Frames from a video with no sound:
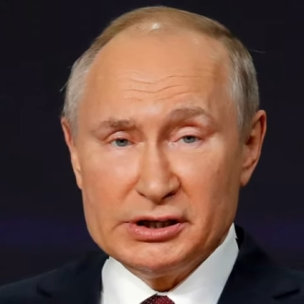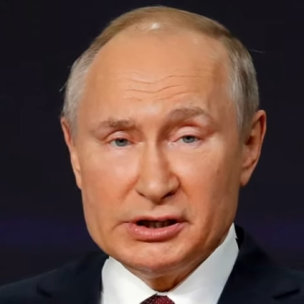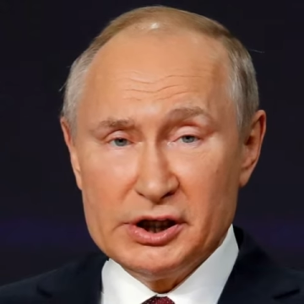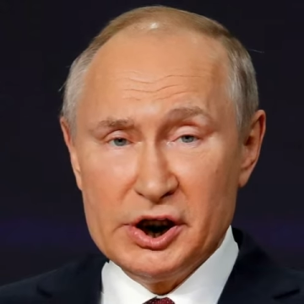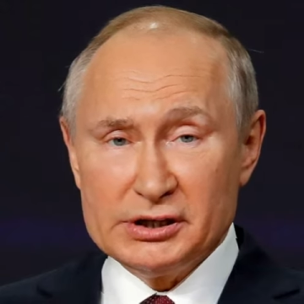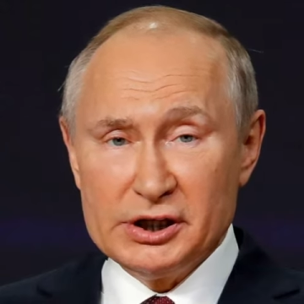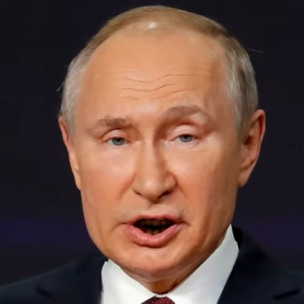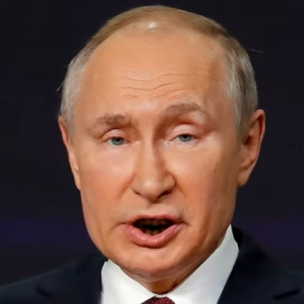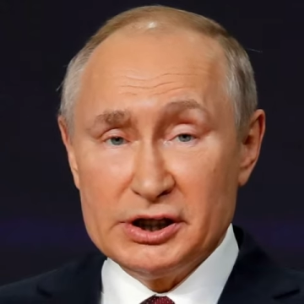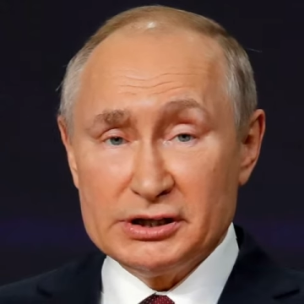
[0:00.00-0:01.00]
No
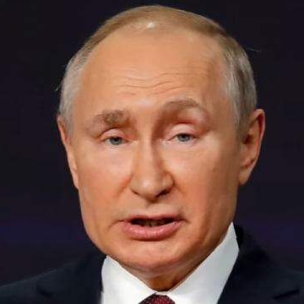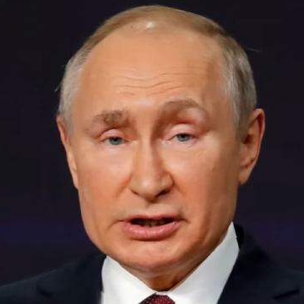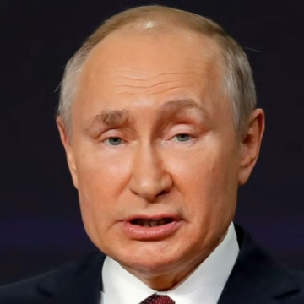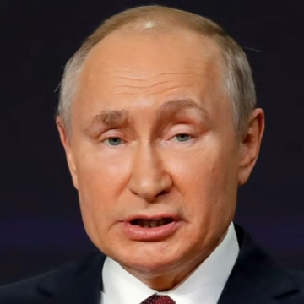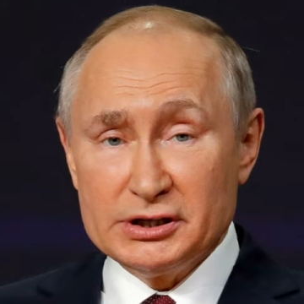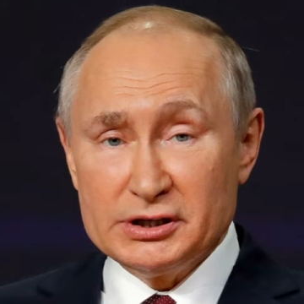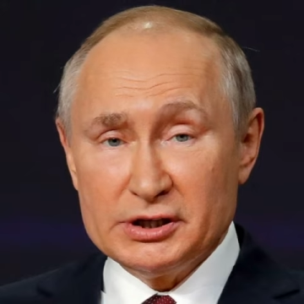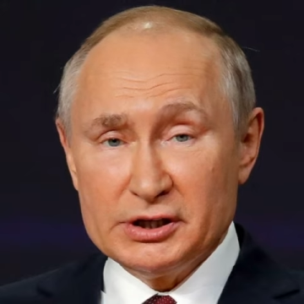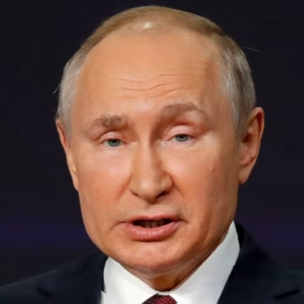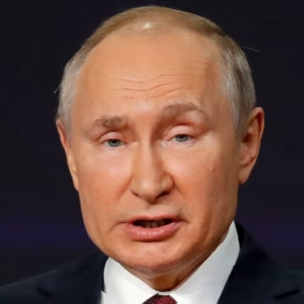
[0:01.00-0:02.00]
tweets.
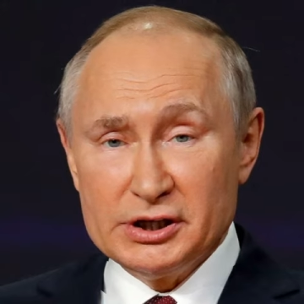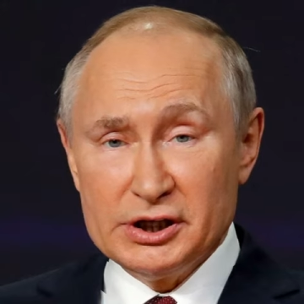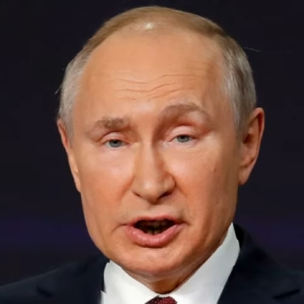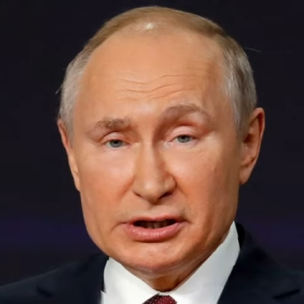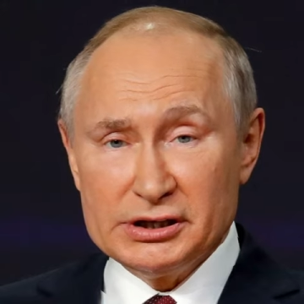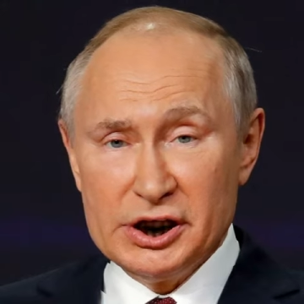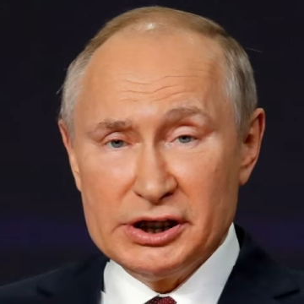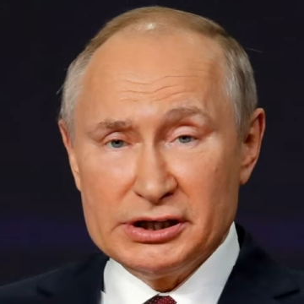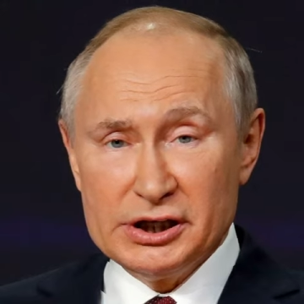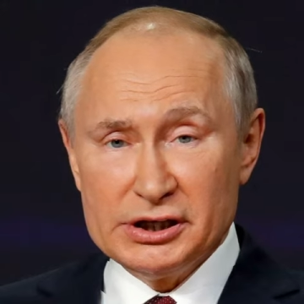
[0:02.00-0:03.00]
Let's go,
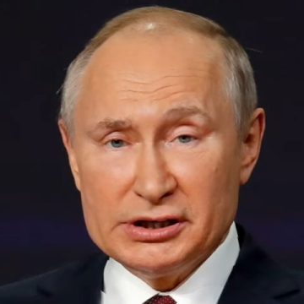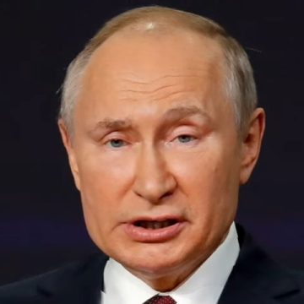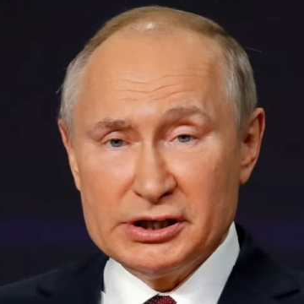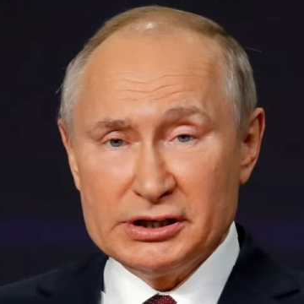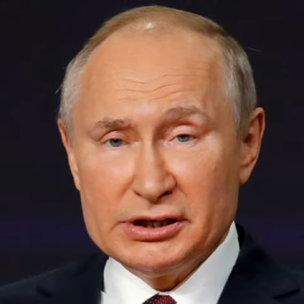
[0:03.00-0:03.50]
Brandon.